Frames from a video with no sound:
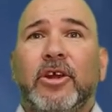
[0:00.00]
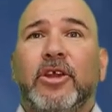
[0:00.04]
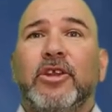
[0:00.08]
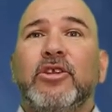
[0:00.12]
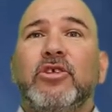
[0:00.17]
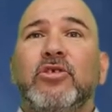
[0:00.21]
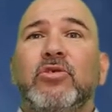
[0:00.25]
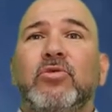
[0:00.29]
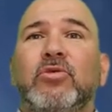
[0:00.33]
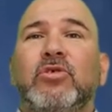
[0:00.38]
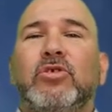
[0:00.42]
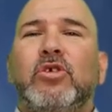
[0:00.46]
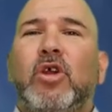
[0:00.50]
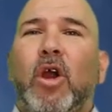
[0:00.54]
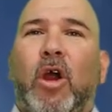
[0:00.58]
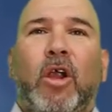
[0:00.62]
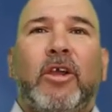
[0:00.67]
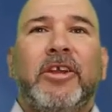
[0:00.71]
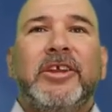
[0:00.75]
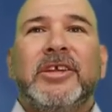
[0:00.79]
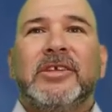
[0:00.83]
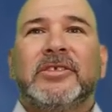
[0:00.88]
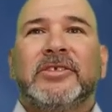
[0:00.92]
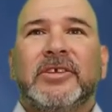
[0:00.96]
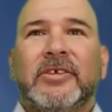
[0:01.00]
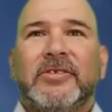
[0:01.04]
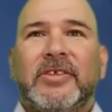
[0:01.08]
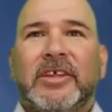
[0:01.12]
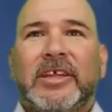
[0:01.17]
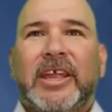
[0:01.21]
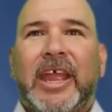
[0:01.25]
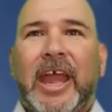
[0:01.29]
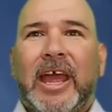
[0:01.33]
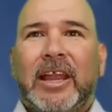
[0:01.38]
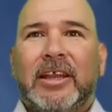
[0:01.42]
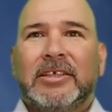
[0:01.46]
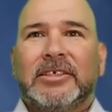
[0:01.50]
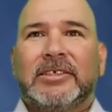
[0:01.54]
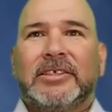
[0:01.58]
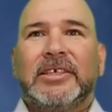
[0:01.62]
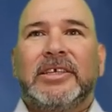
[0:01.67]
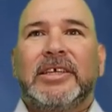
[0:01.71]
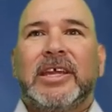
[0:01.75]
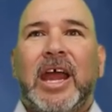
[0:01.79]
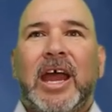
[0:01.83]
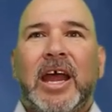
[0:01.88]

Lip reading: the new Guardians of the Galaxy